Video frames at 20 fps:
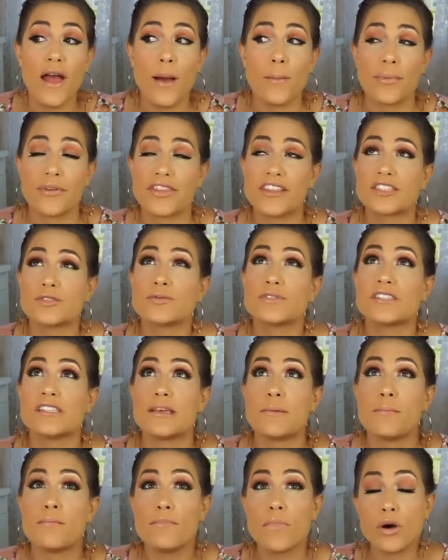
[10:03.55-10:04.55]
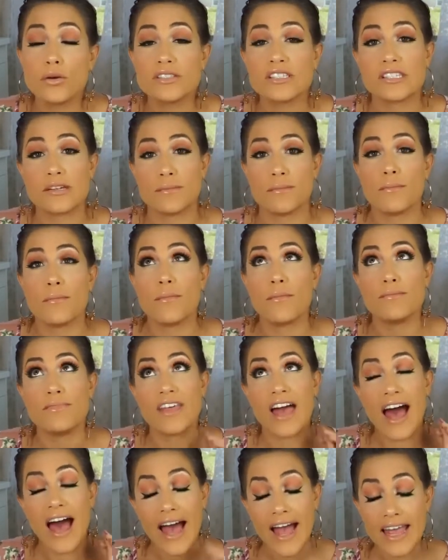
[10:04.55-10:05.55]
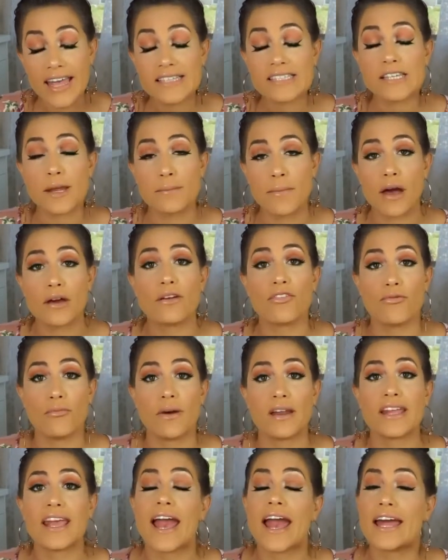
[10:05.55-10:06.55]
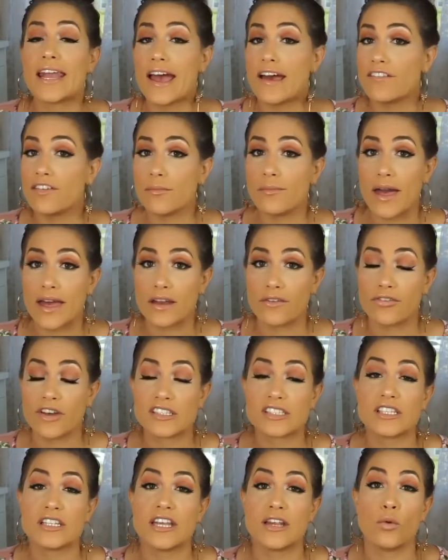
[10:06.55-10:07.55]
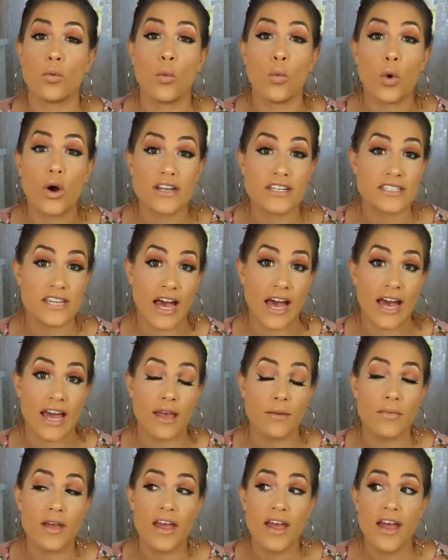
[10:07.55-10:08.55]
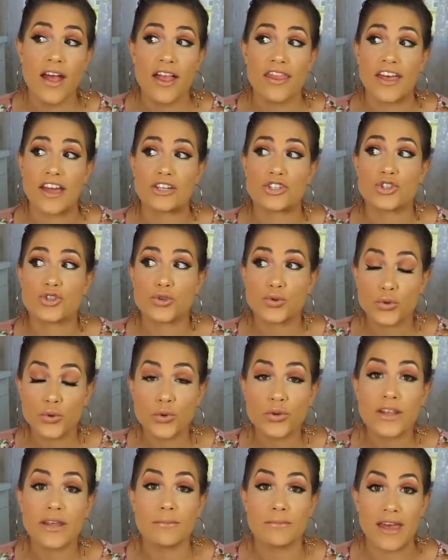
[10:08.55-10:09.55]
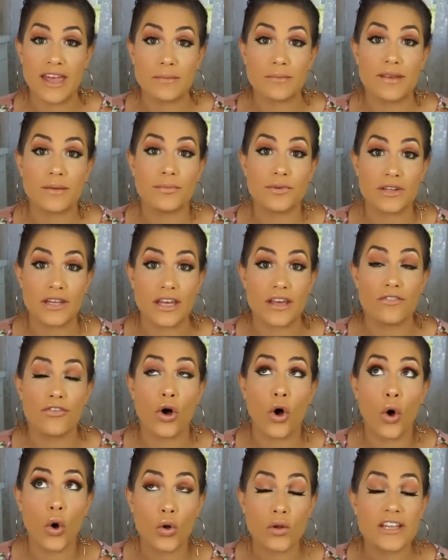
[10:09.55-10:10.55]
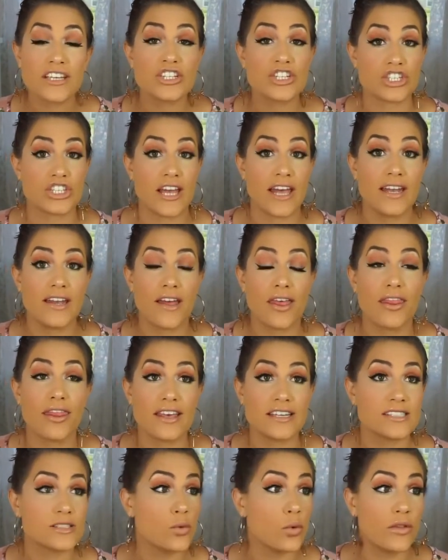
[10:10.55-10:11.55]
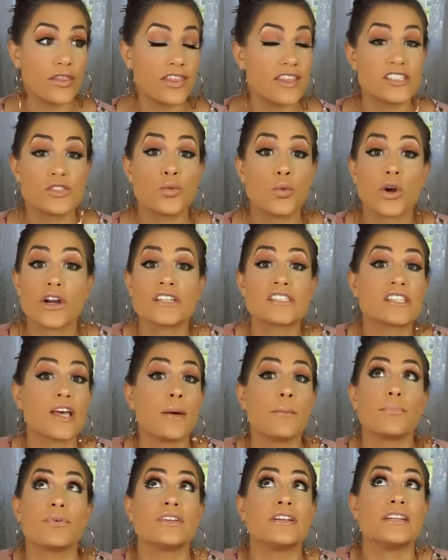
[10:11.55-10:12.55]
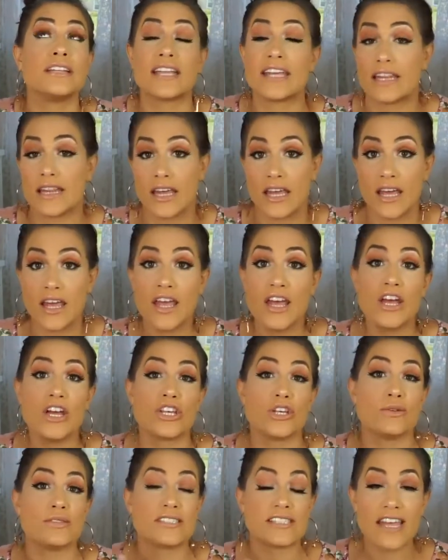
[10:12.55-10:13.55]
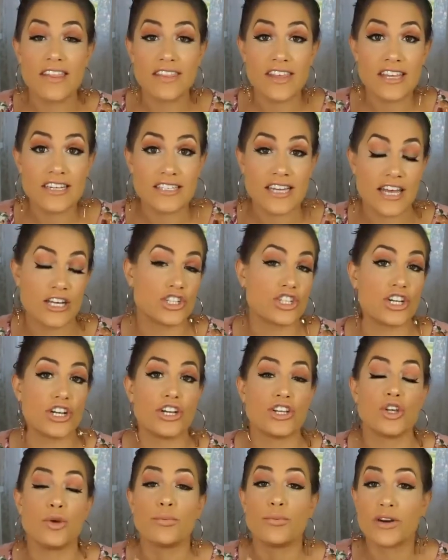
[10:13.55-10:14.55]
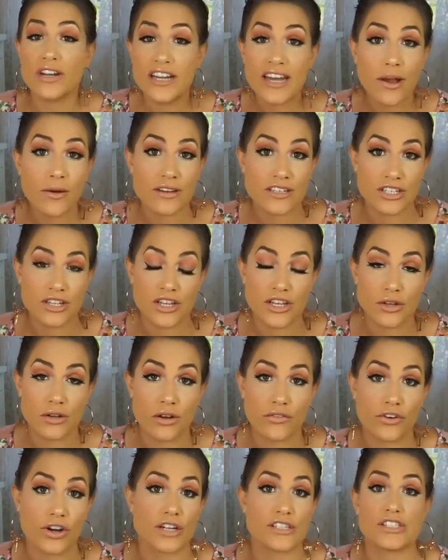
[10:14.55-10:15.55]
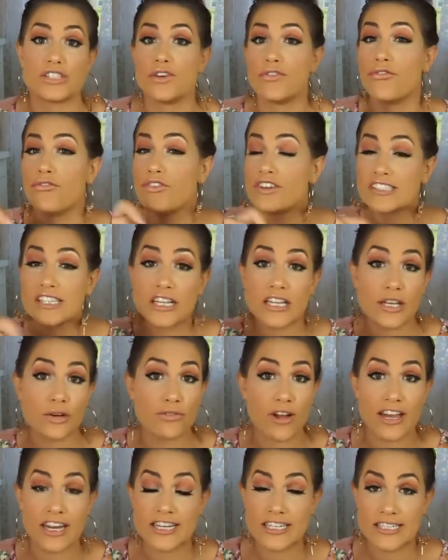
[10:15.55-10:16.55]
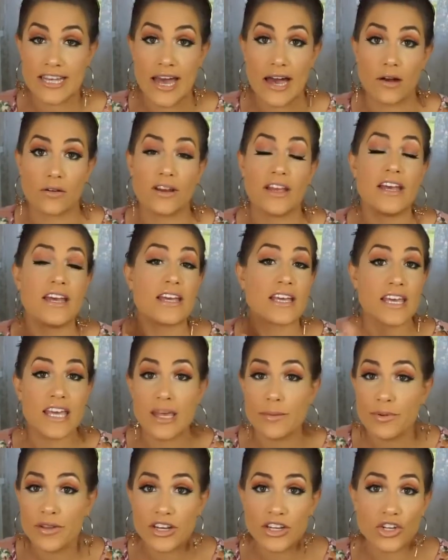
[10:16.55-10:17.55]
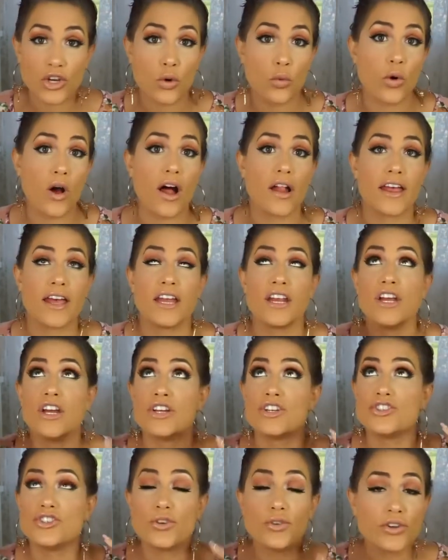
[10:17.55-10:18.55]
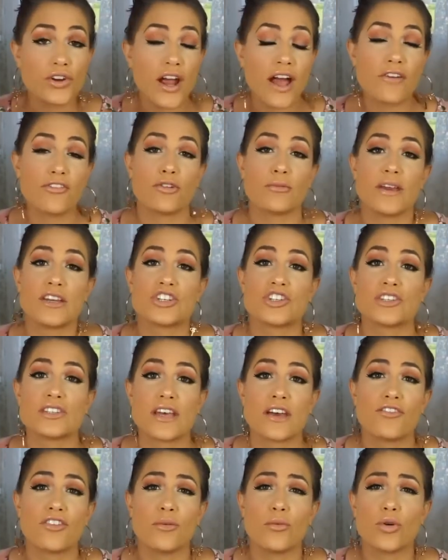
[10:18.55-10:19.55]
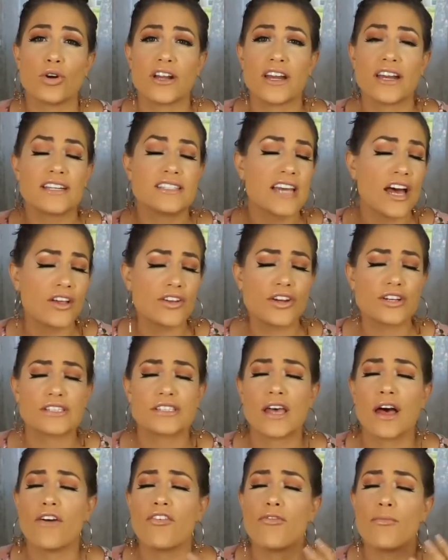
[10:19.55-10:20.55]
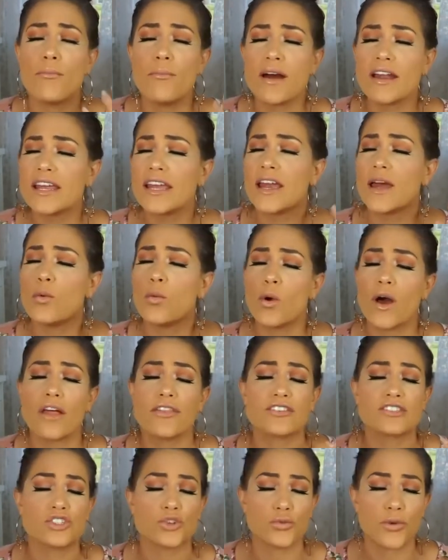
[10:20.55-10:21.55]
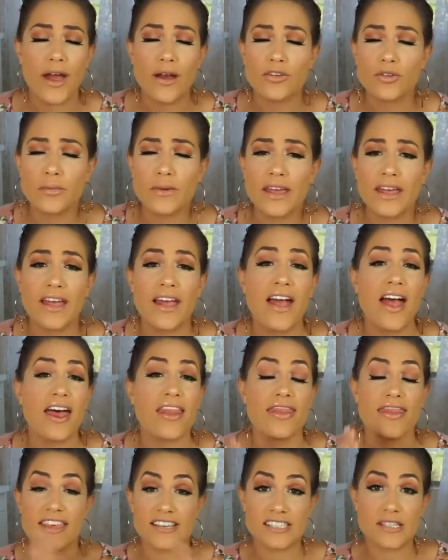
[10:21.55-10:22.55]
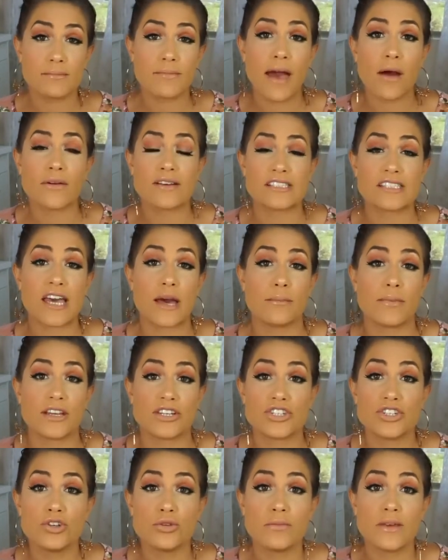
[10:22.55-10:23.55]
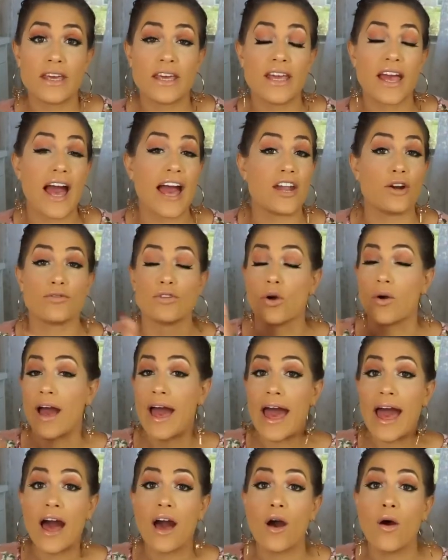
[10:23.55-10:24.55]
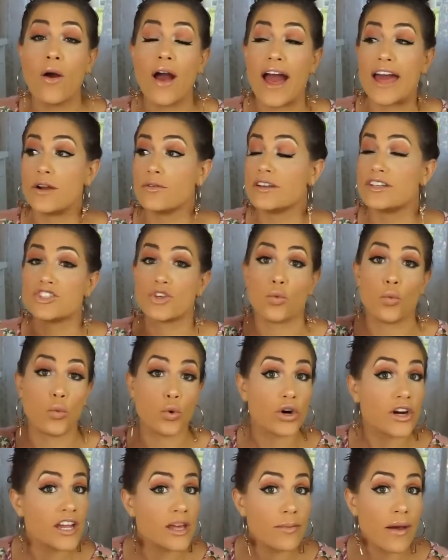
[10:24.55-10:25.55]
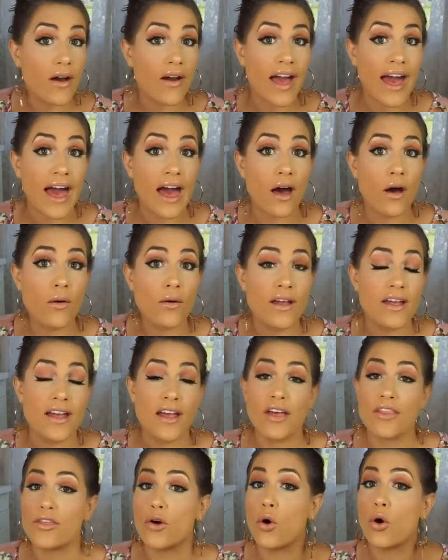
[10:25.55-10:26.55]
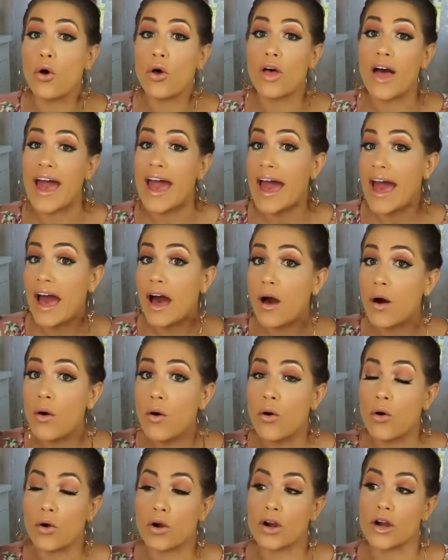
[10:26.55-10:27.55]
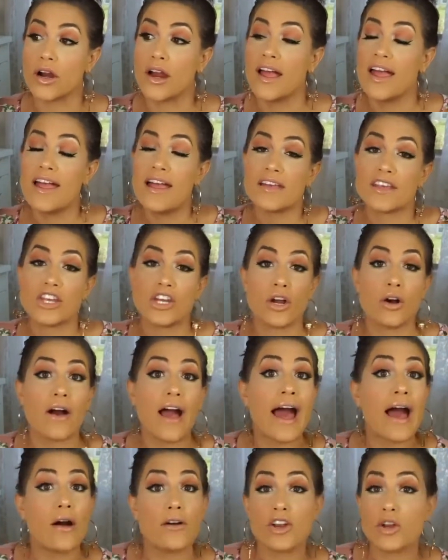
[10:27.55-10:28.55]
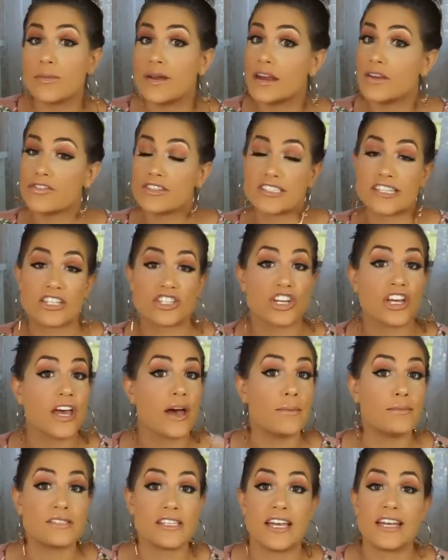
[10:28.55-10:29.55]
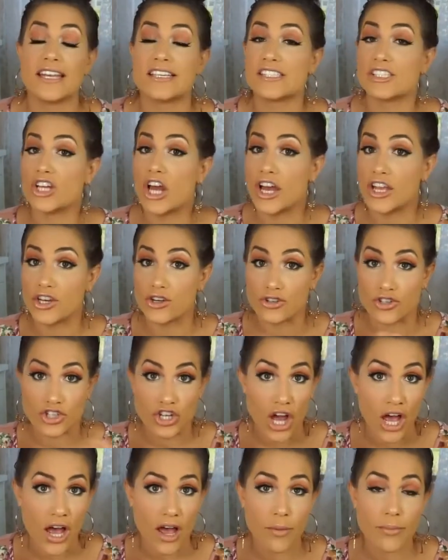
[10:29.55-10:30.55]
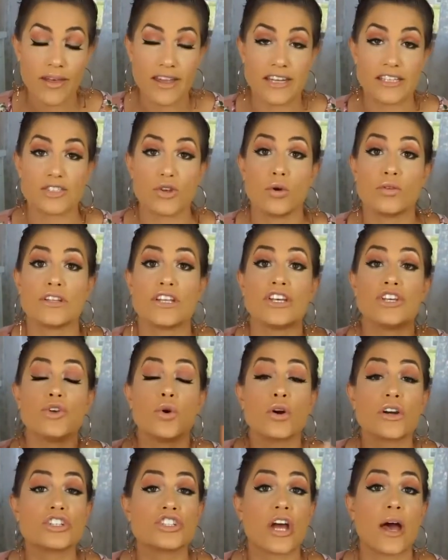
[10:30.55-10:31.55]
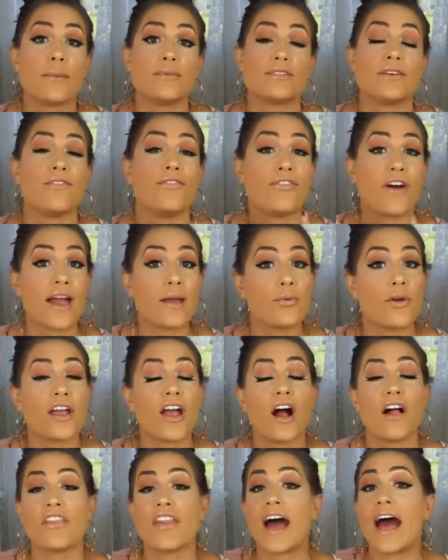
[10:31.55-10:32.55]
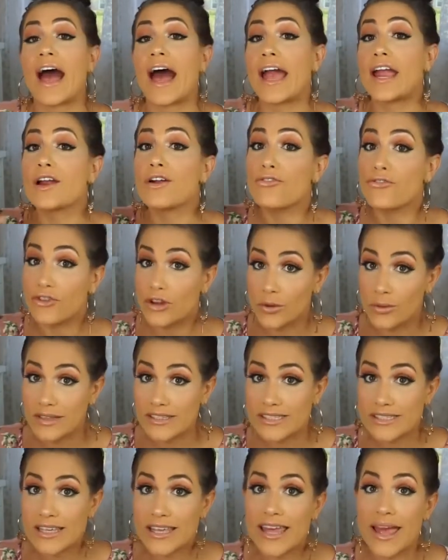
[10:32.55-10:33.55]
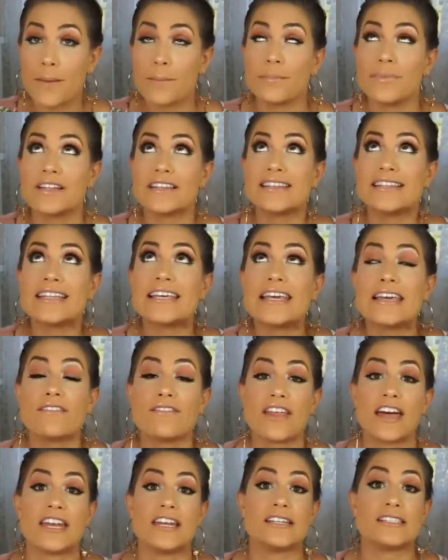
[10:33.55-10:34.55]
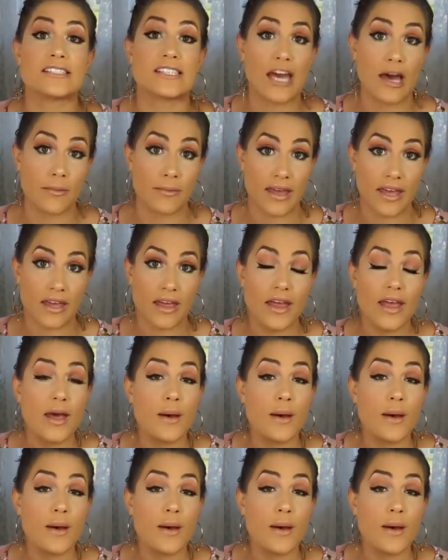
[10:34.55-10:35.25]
But this was the highest amount of money I had ever manifested in one time that truly made me believe, holy shit, this works completely. You set the intention, you put it out into the universe, you physically write it down, keep it in your wallet, do your affirmations every morning, tell yourself money and wealth surround me, this amount is coming to me, I don't know how, I don't need to worry about how. The whole how, or how your manifestation comes in, is not your job. It is only your job to vibrate on the higher frequency and believe that it is coming.